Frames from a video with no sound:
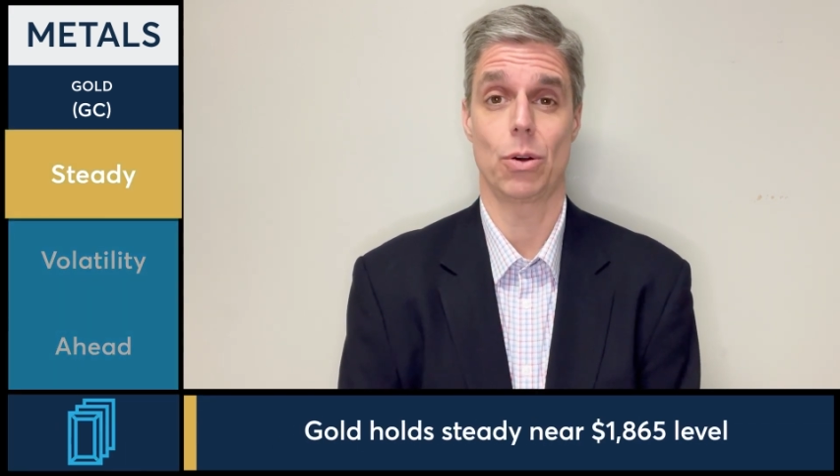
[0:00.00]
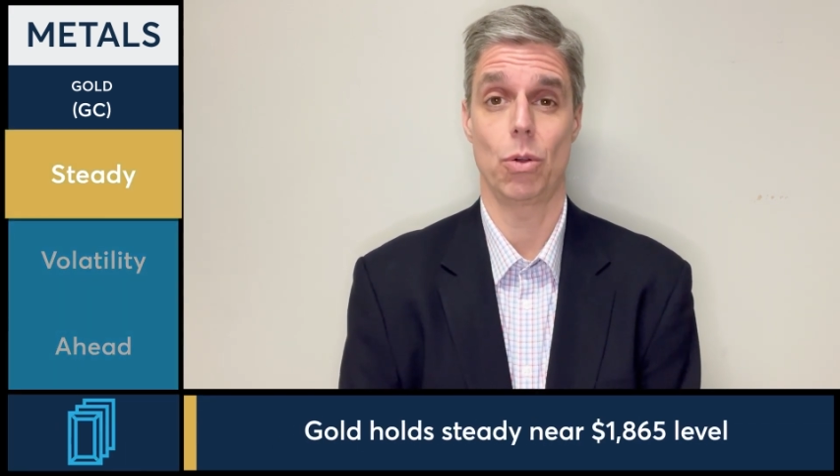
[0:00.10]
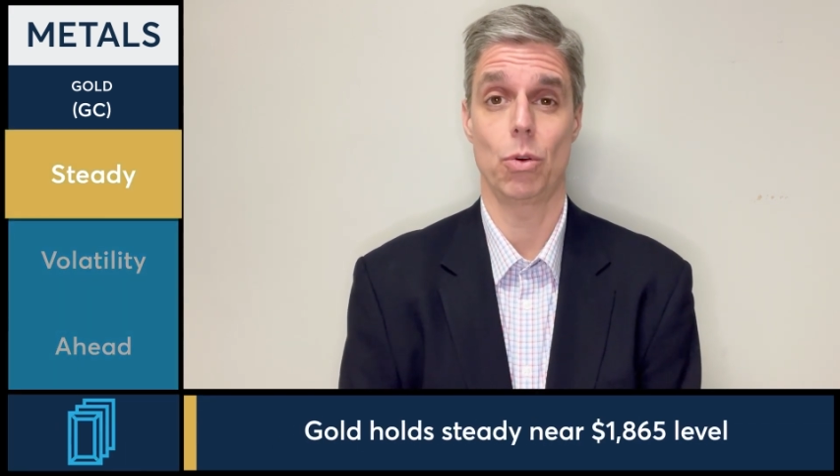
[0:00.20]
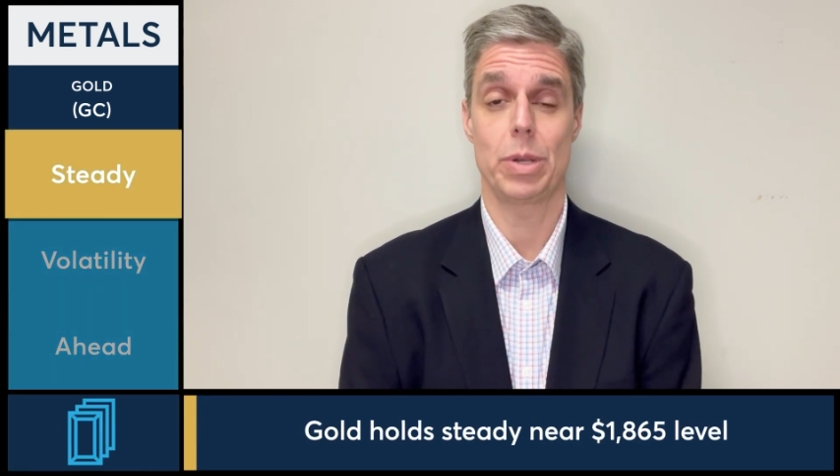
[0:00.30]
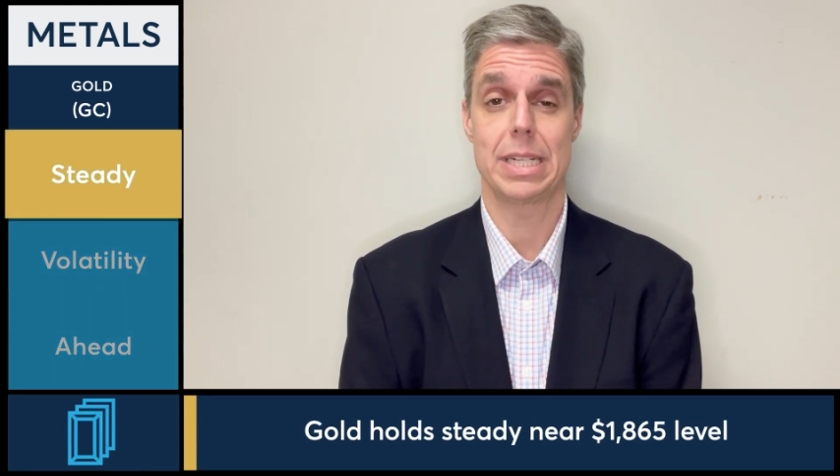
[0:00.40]
all
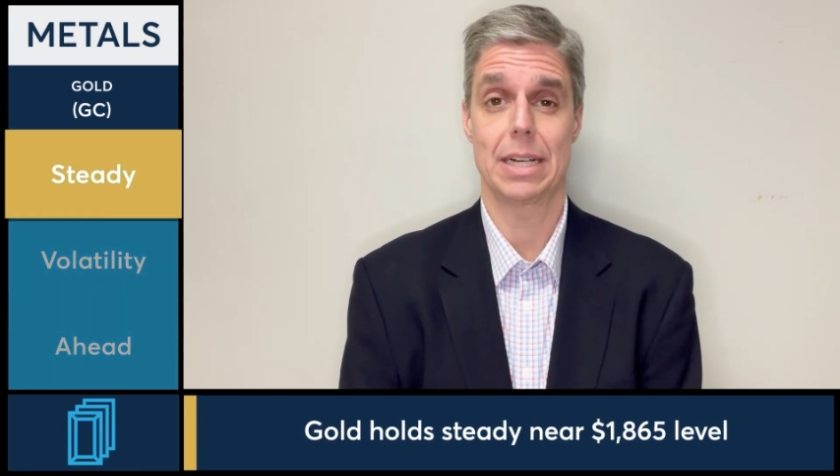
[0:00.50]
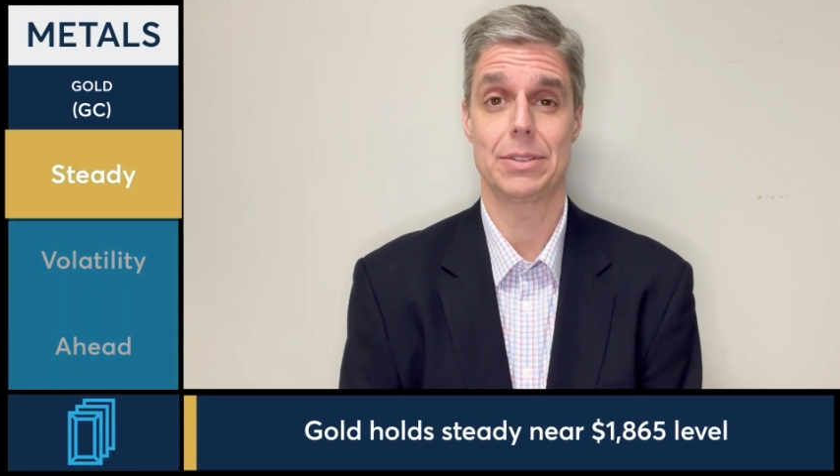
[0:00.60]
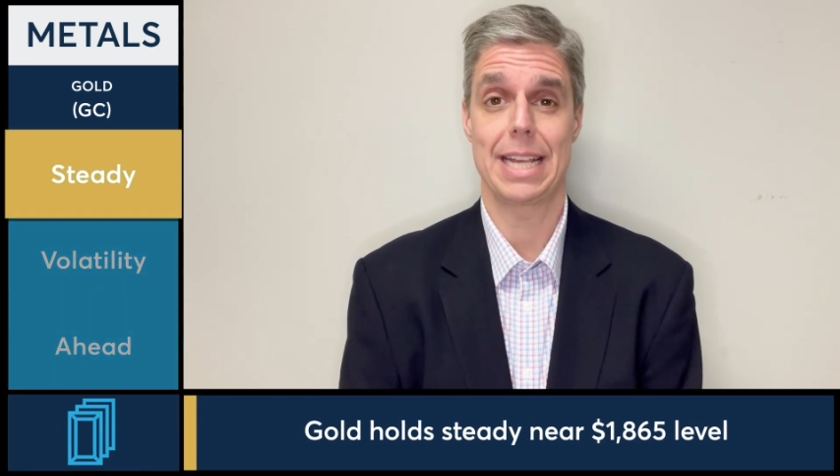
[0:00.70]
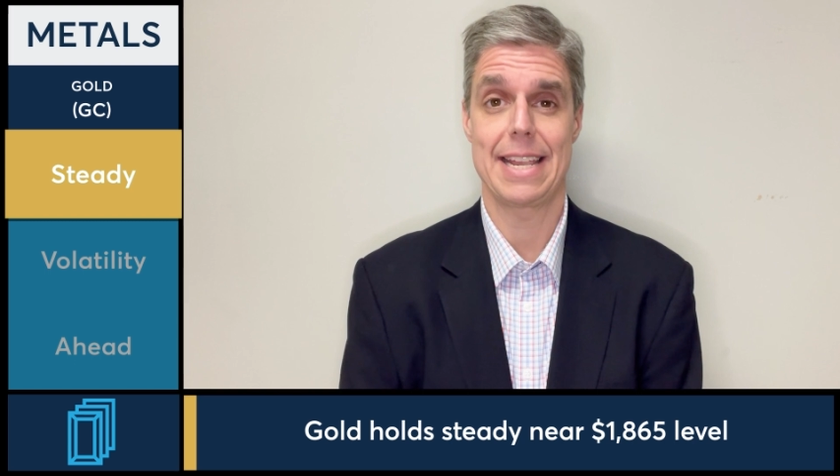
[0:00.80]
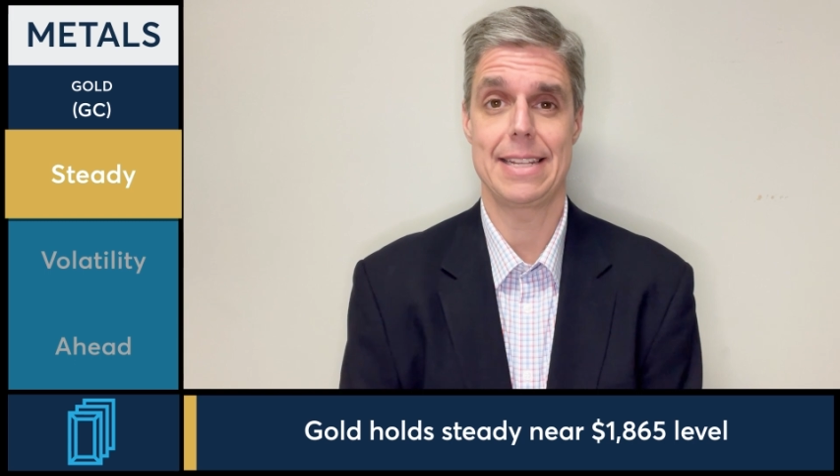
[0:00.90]
the way down
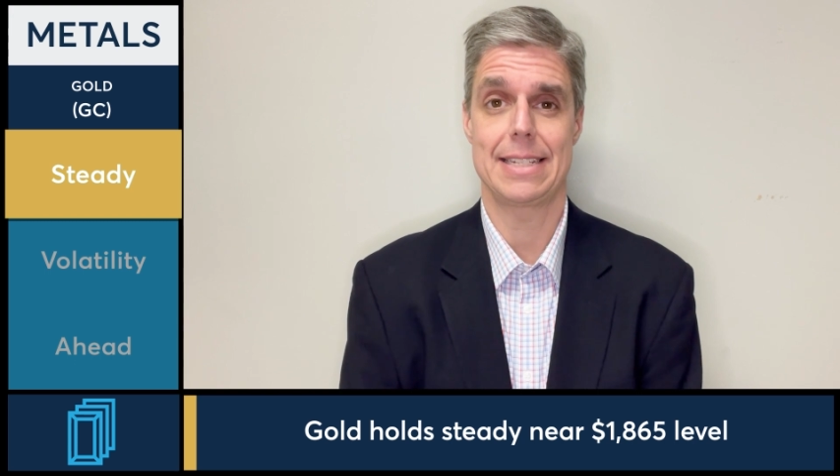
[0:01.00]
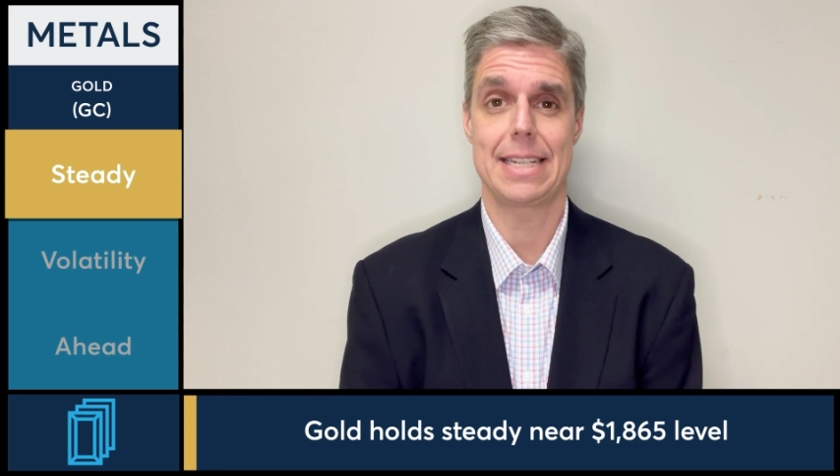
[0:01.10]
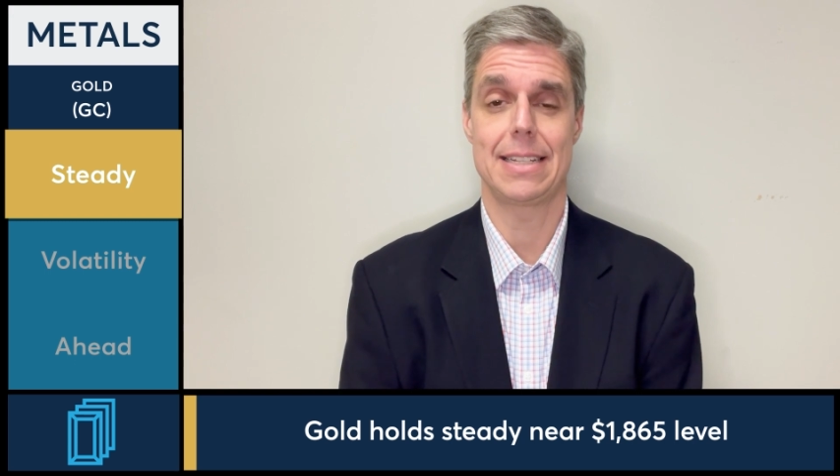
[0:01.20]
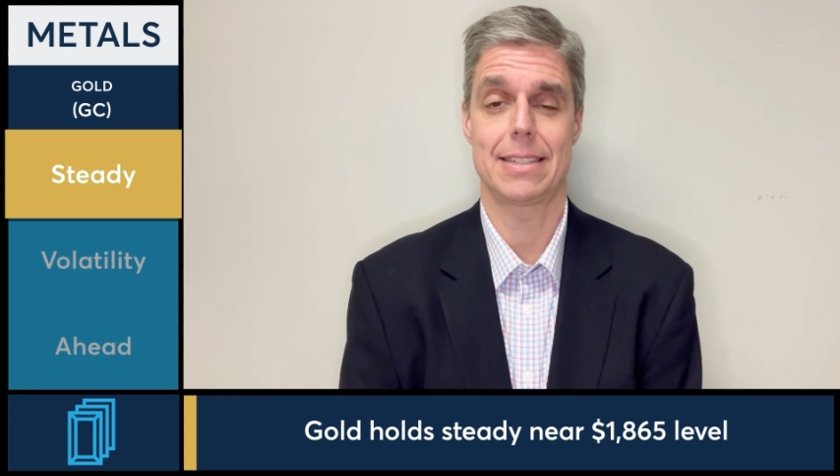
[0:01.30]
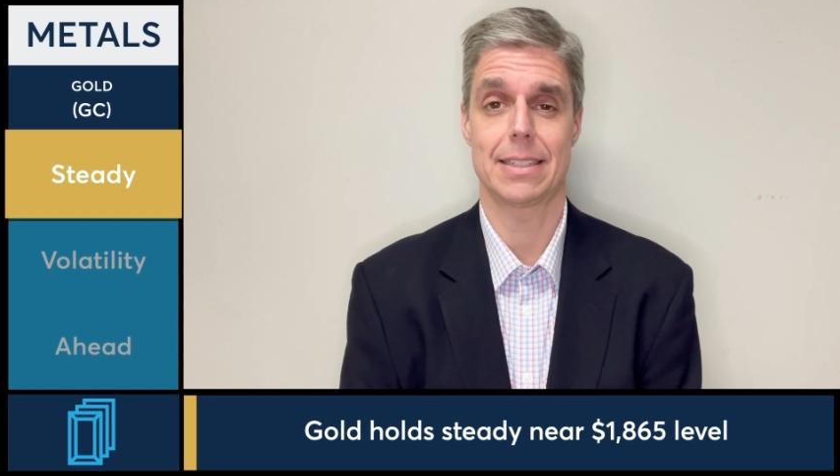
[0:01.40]
to
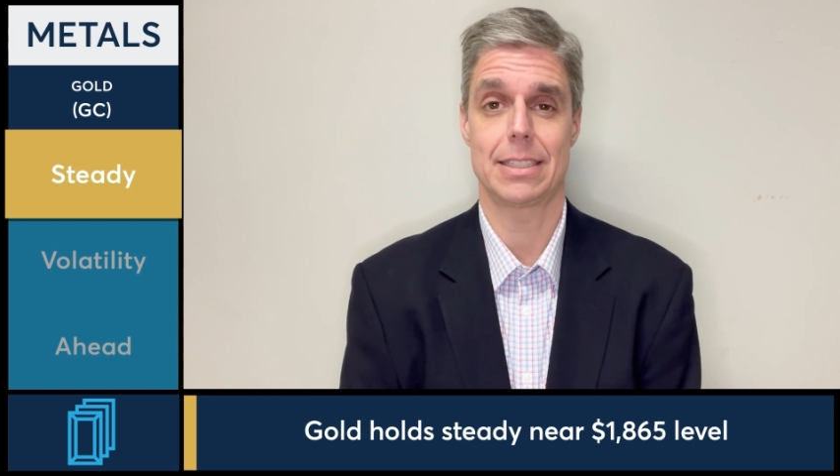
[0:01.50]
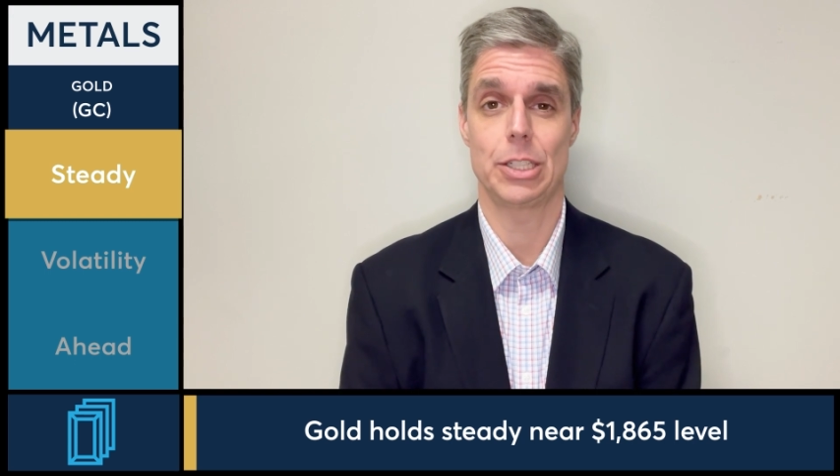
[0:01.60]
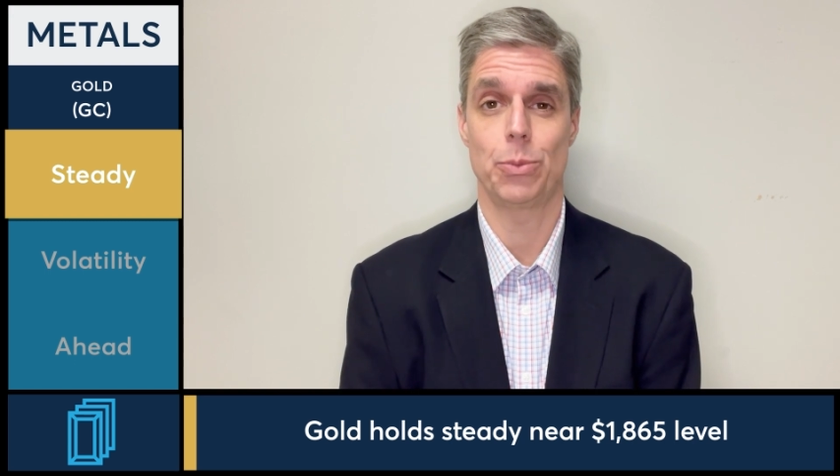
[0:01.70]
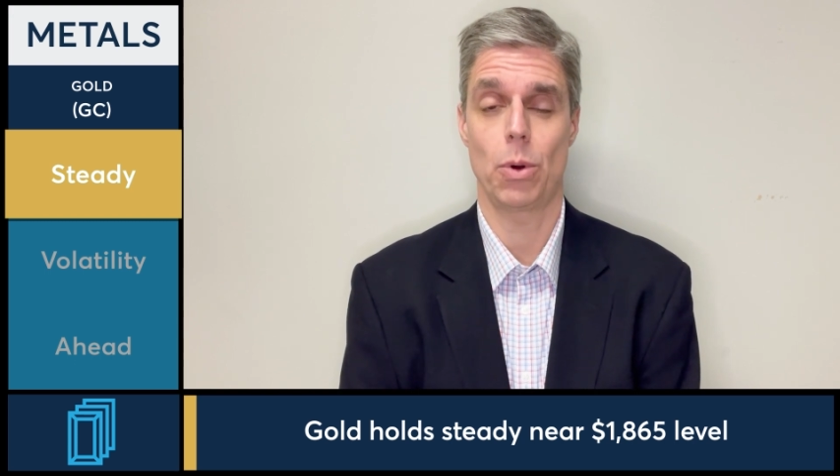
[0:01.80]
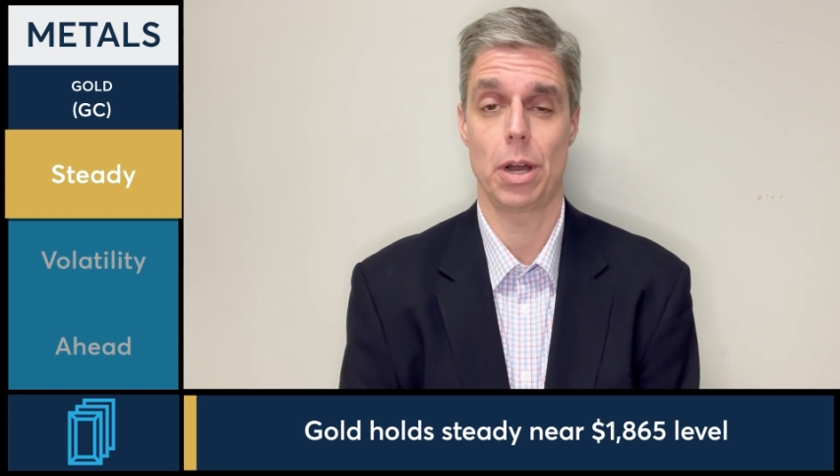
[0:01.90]

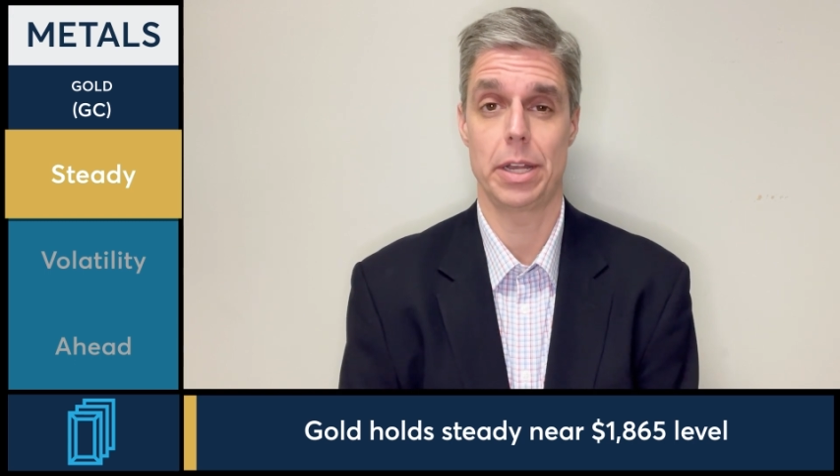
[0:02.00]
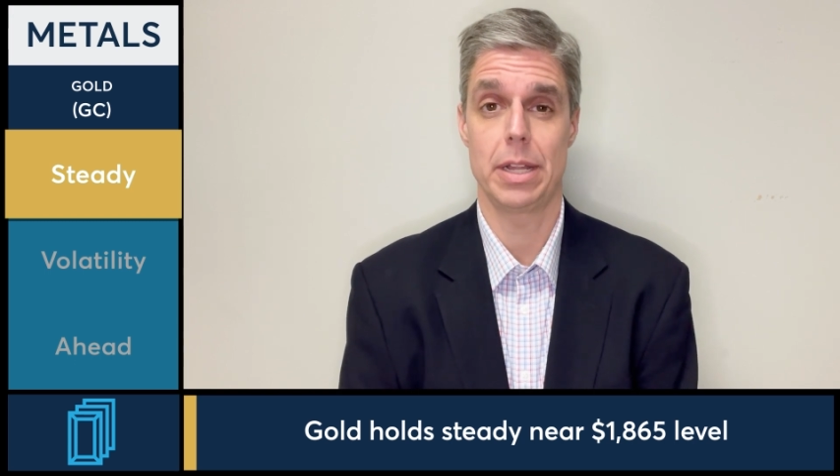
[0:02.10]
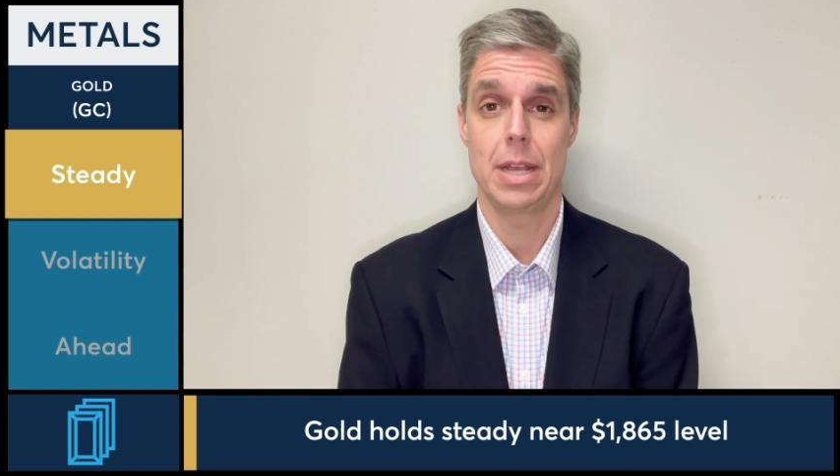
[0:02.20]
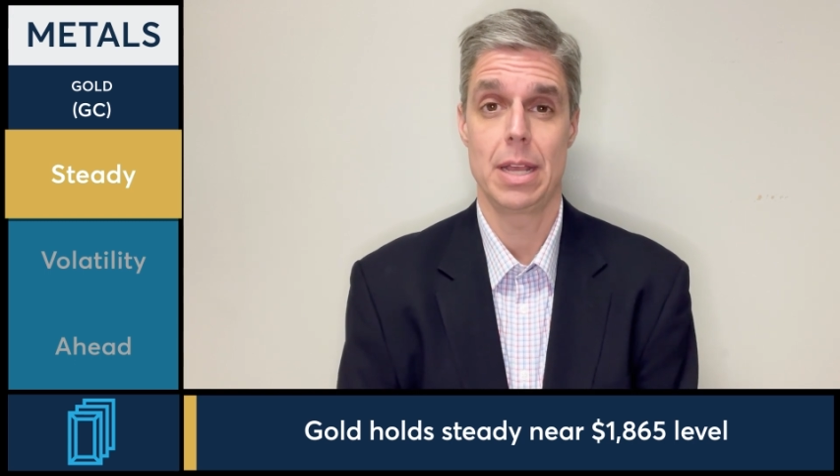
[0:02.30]
1861.